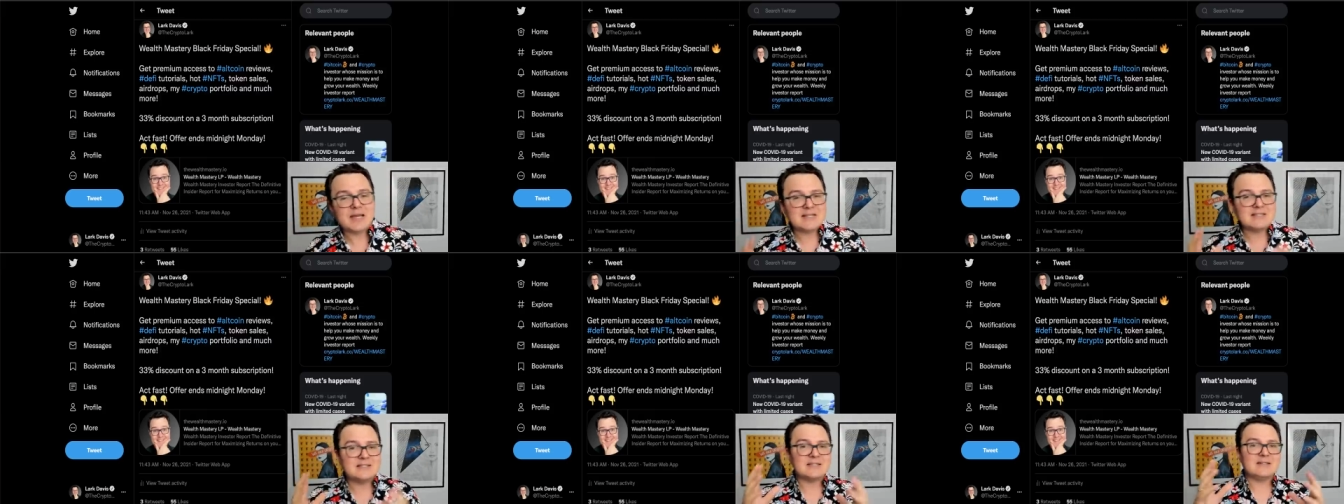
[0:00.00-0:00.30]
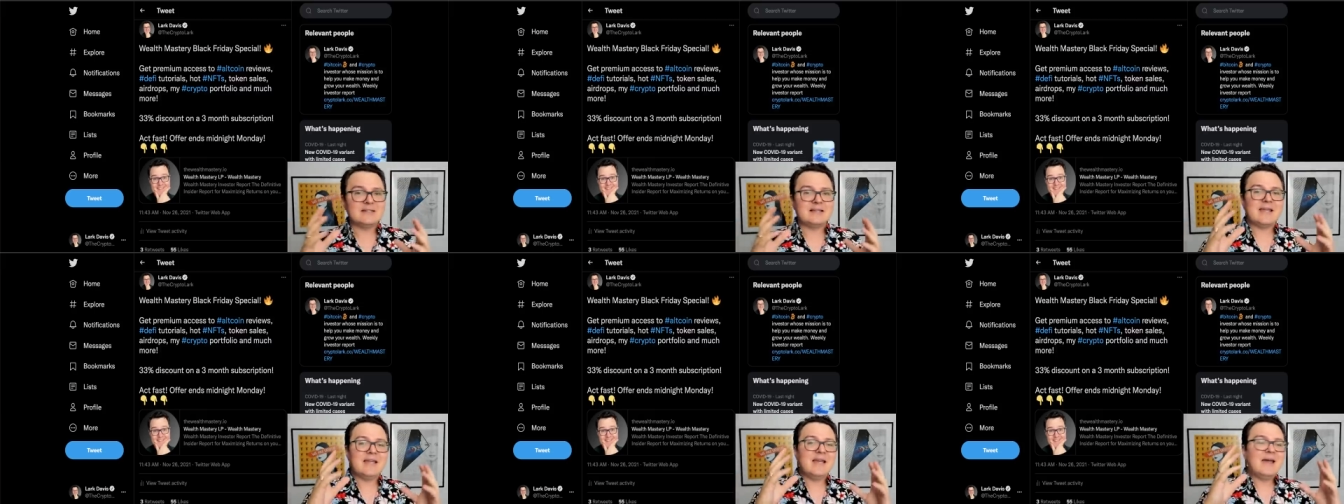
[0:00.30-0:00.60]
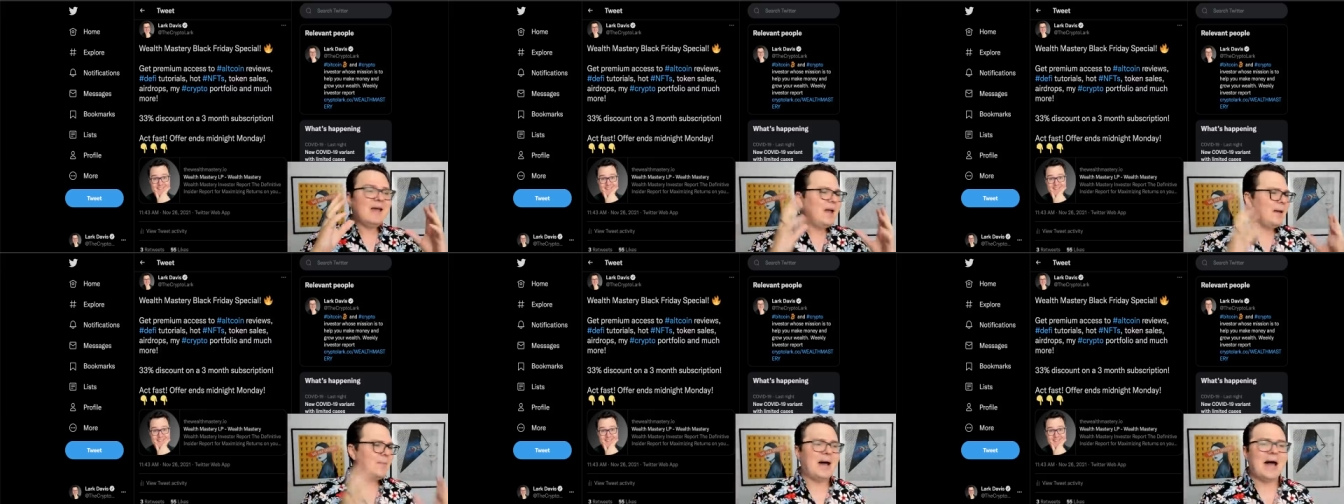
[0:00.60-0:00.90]

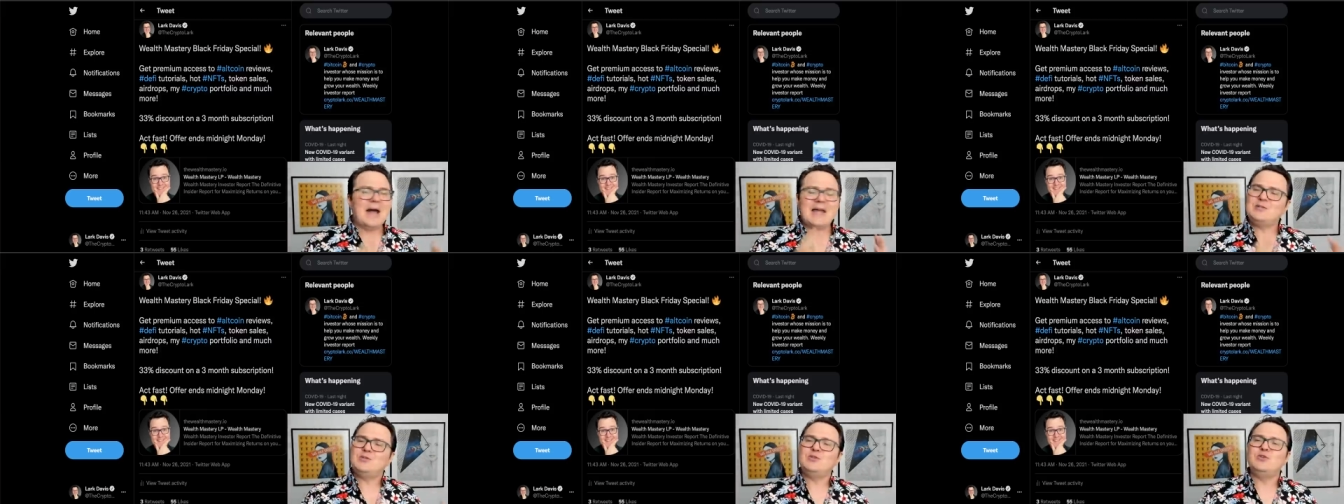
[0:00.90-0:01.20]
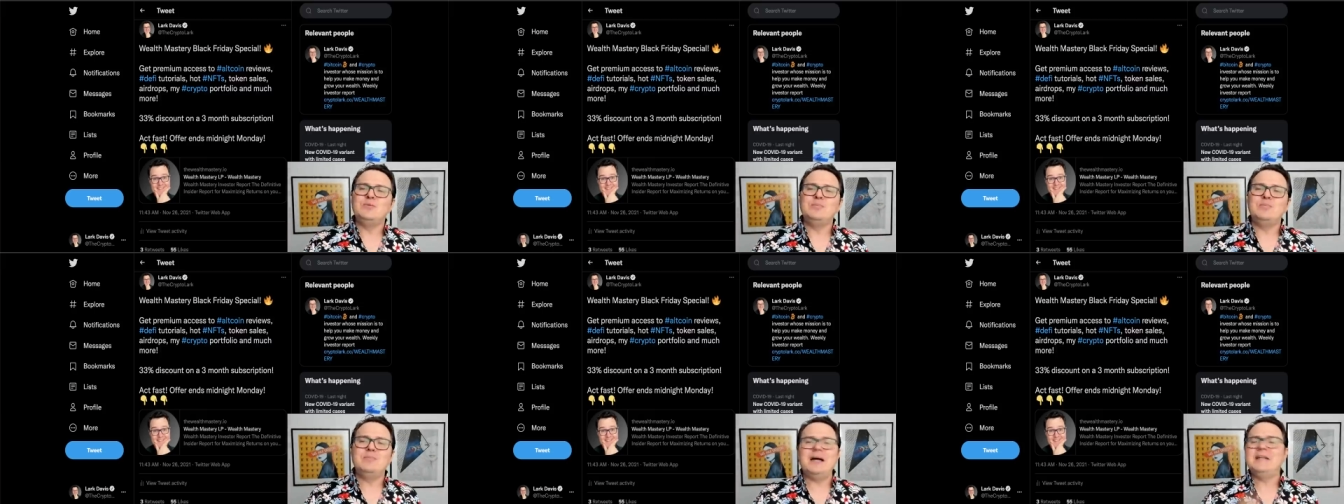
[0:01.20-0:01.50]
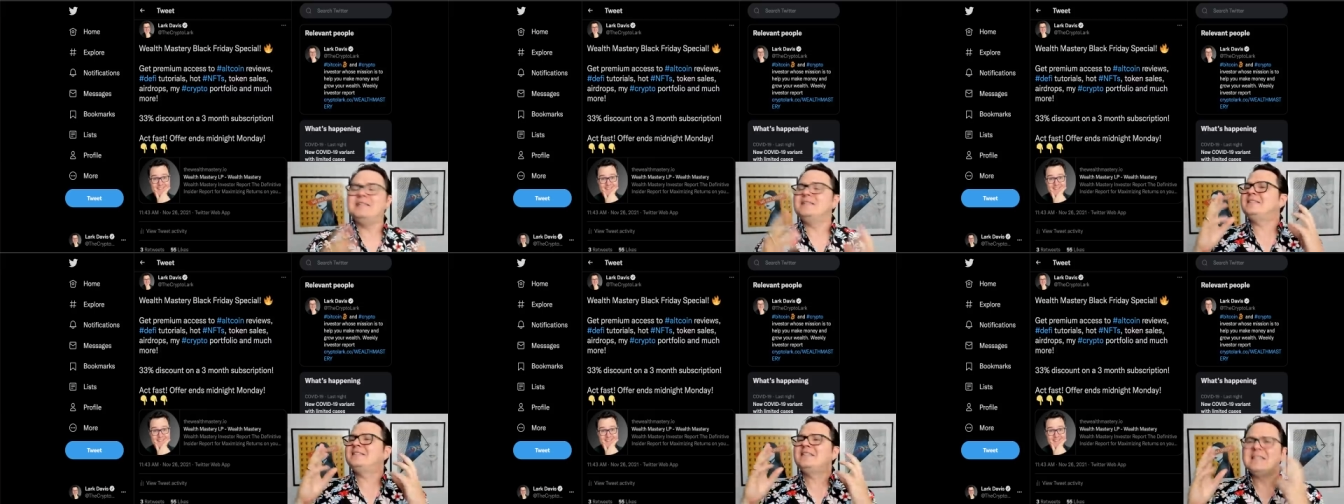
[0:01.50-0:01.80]
Basically, buy two
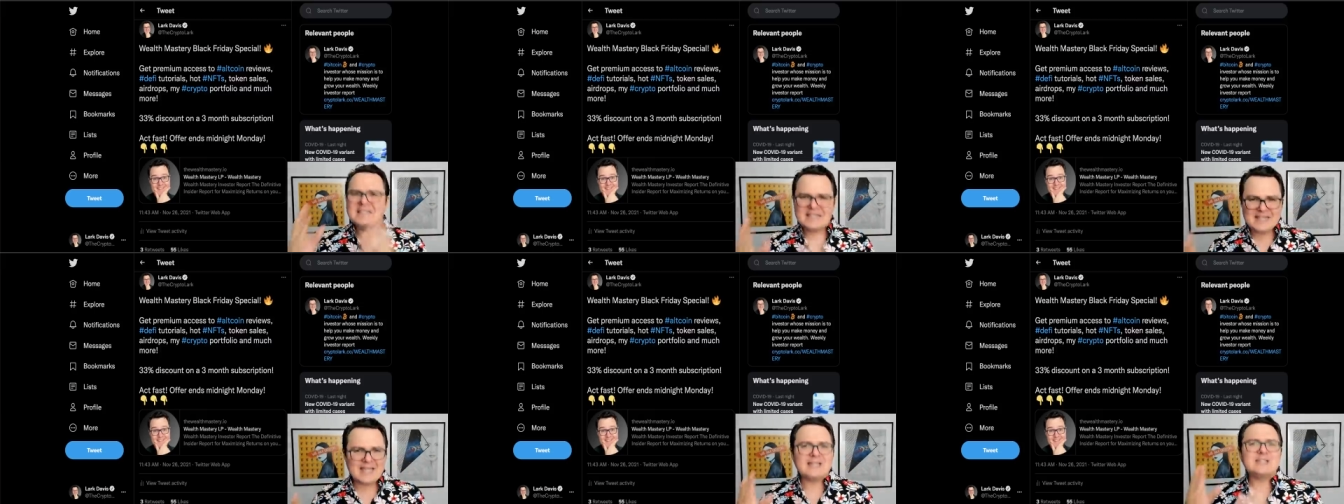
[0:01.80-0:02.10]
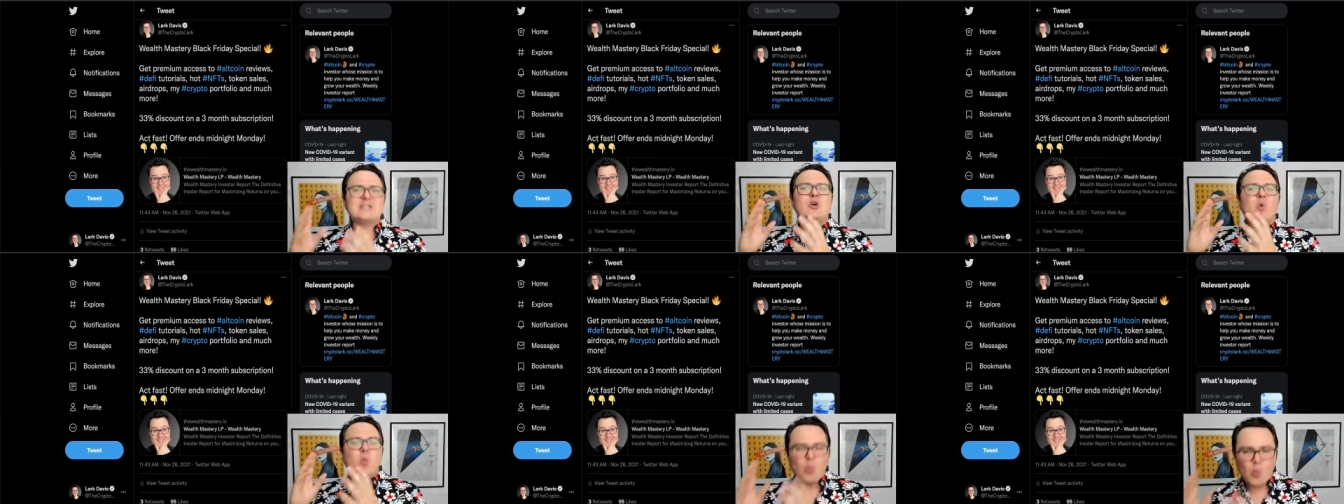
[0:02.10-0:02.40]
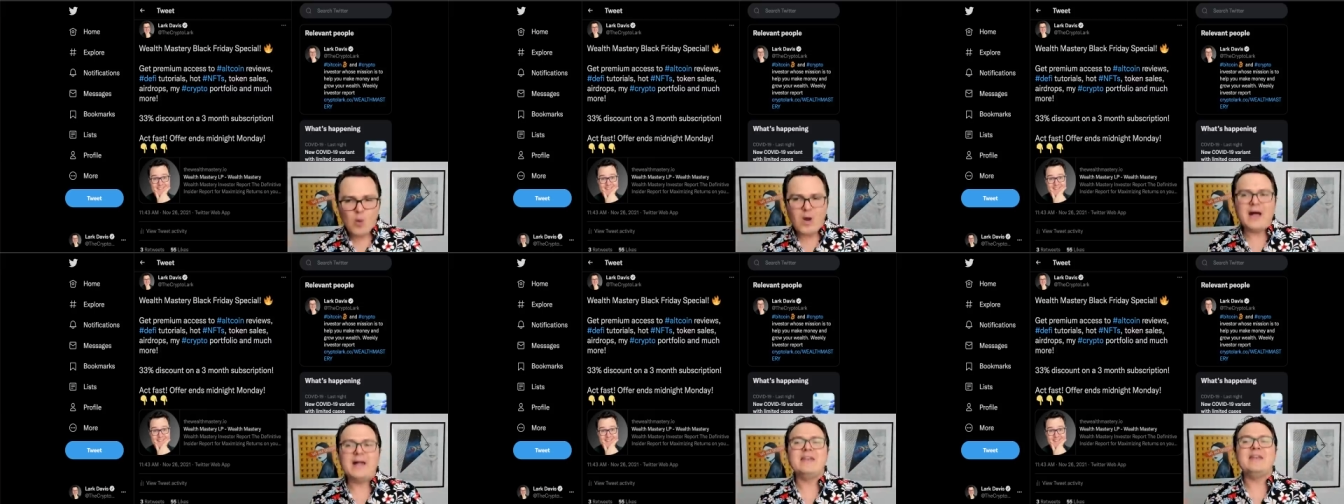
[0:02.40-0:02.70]
months, get
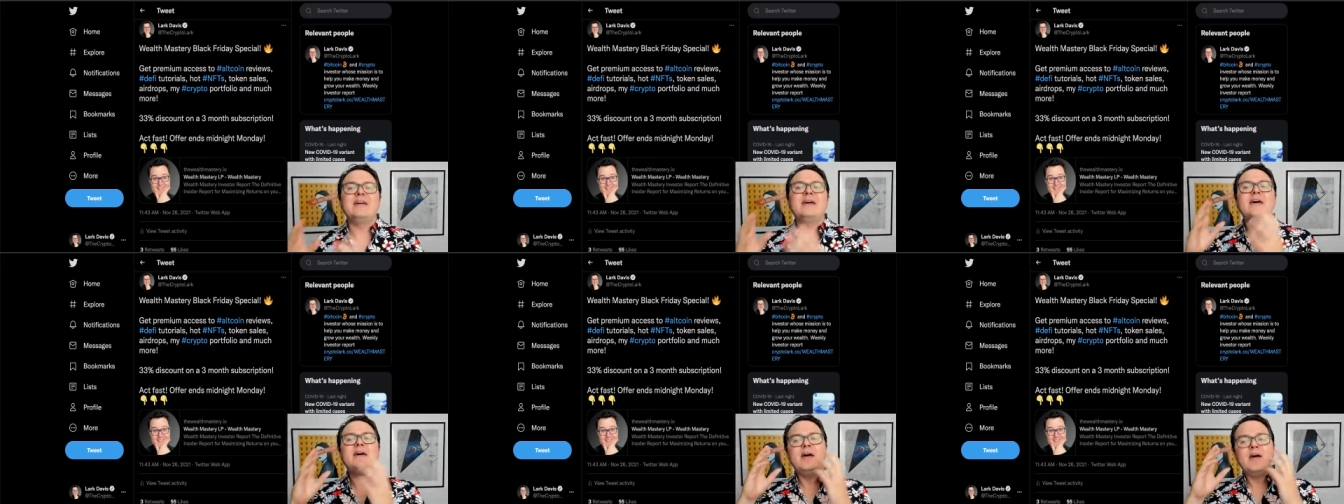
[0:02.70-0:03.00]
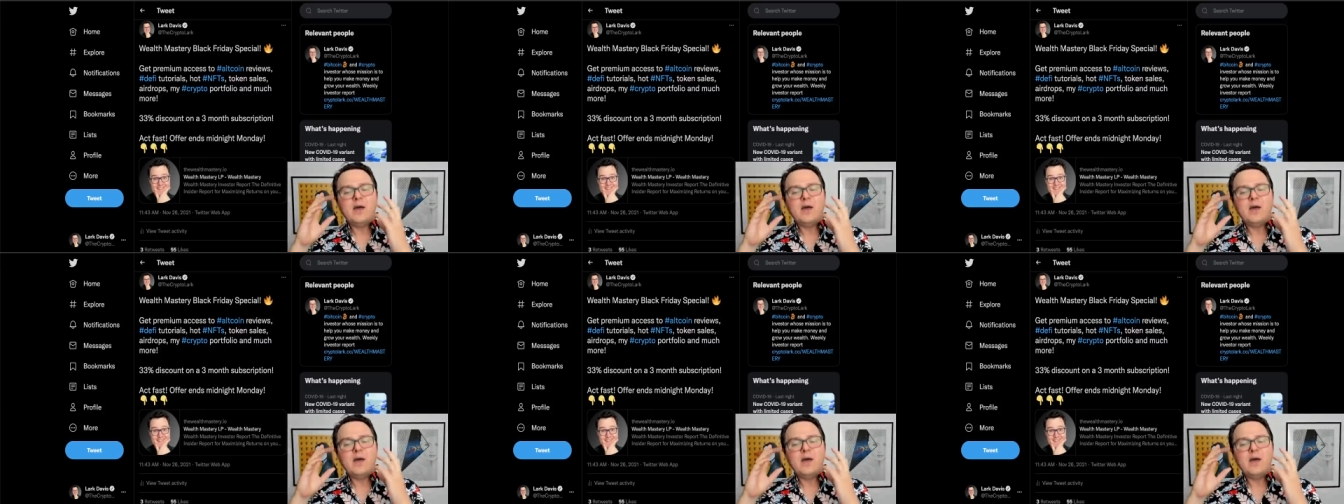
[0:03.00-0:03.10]
one